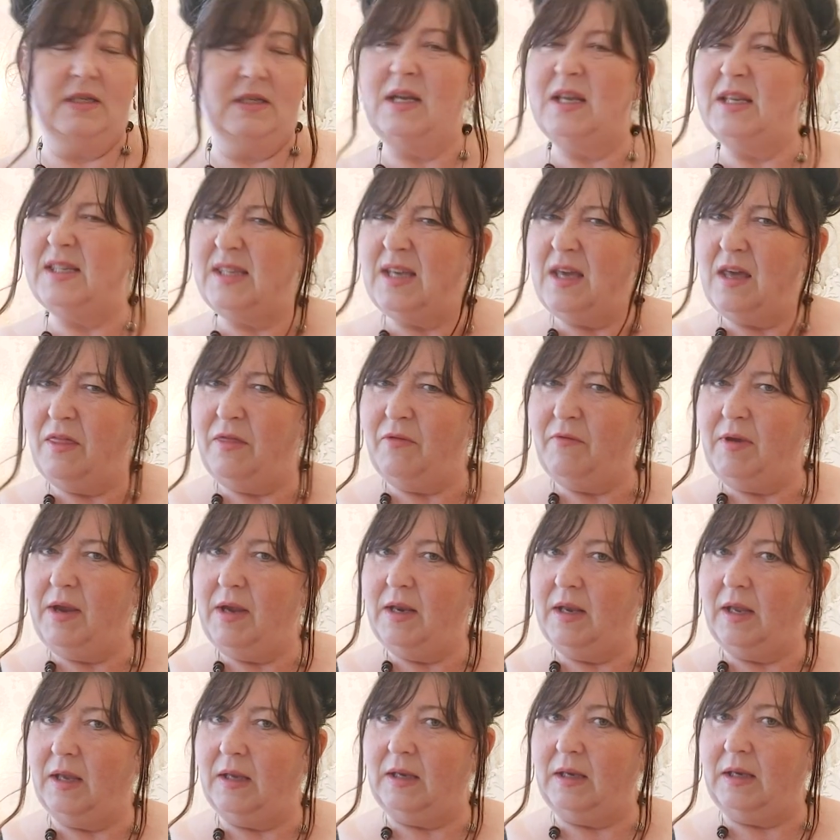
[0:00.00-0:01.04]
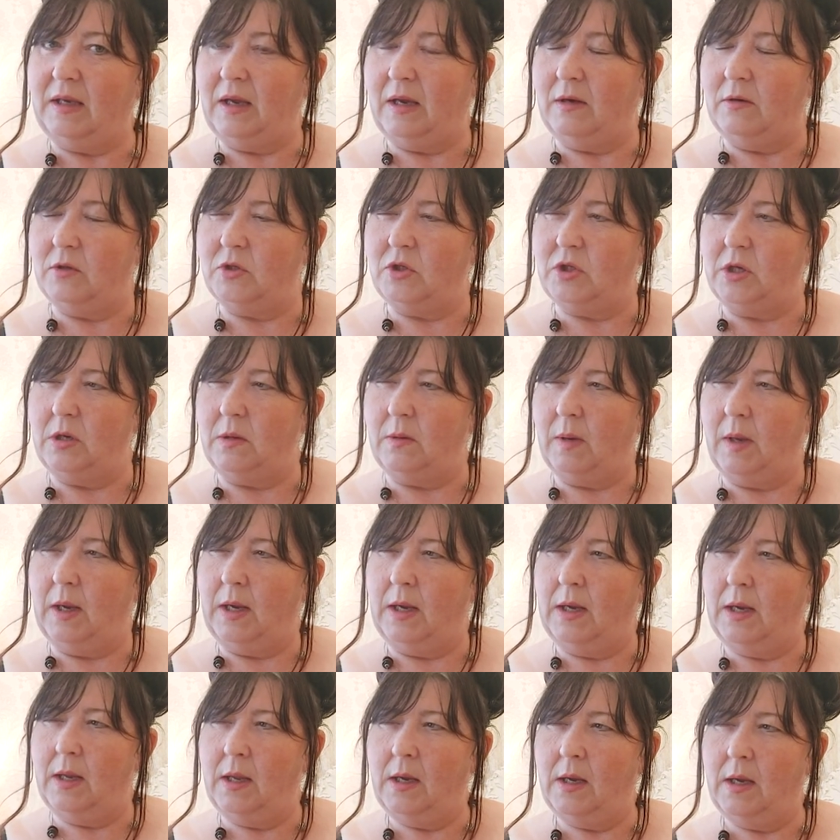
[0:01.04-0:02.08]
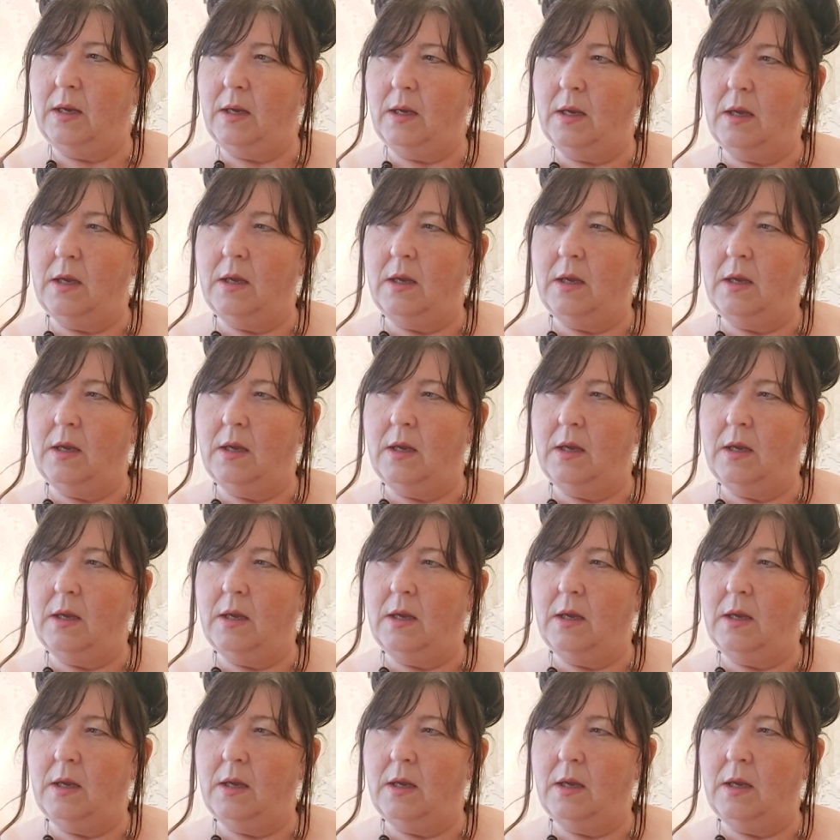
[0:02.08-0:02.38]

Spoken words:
Did I say £3.99 or £2.99?